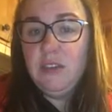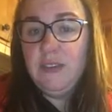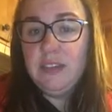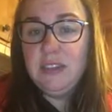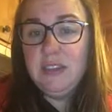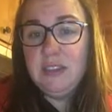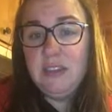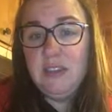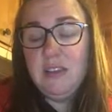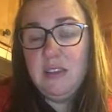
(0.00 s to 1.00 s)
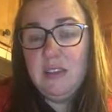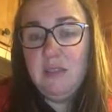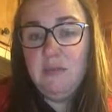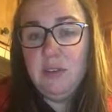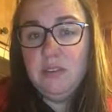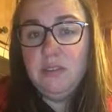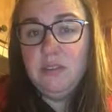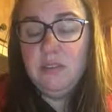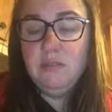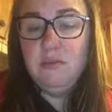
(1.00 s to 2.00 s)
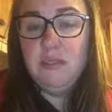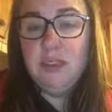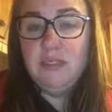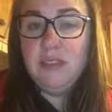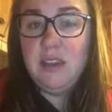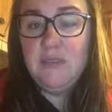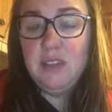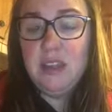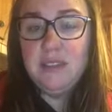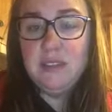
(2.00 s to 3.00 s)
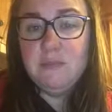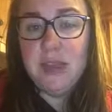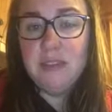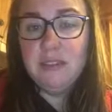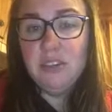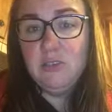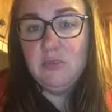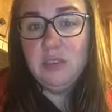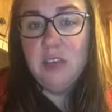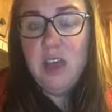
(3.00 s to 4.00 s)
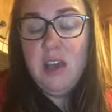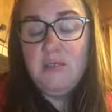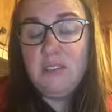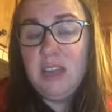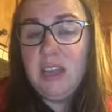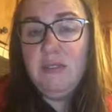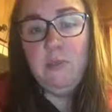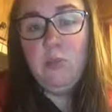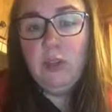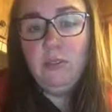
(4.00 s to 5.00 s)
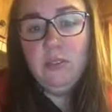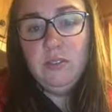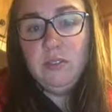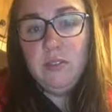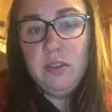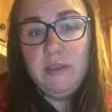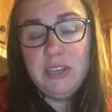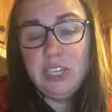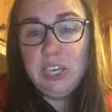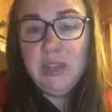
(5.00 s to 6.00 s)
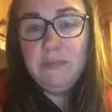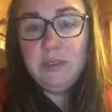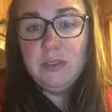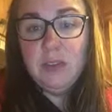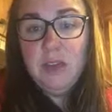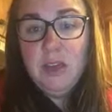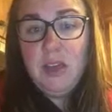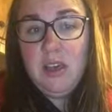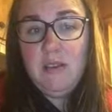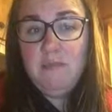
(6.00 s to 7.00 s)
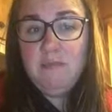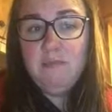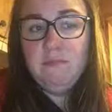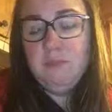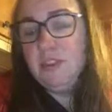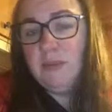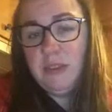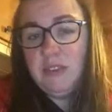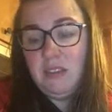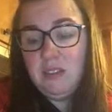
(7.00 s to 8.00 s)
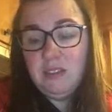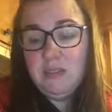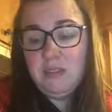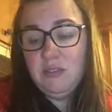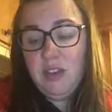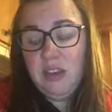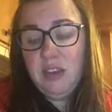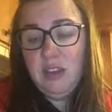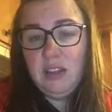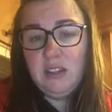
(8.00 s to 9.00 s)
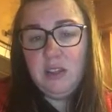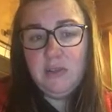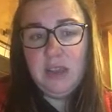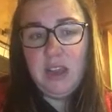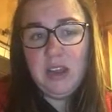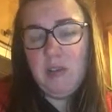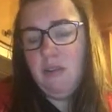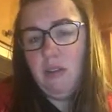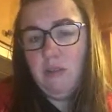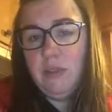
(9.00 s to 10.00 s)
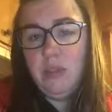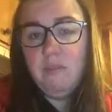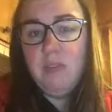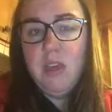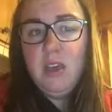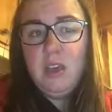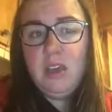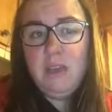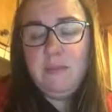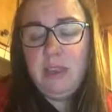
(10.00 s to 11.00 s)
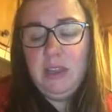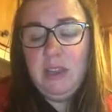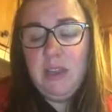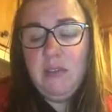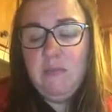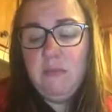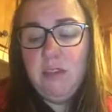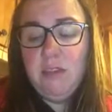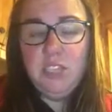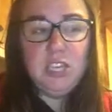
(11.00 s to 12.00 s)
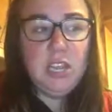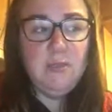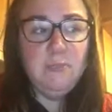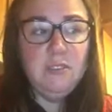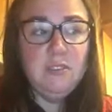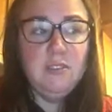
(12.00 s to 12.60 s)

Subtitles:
If I did see that it was too easy of a lesson, my extension was going to give him riddles about shapes, just because I thought that was fun, and I thought it would kind of go along with him naming the shapes.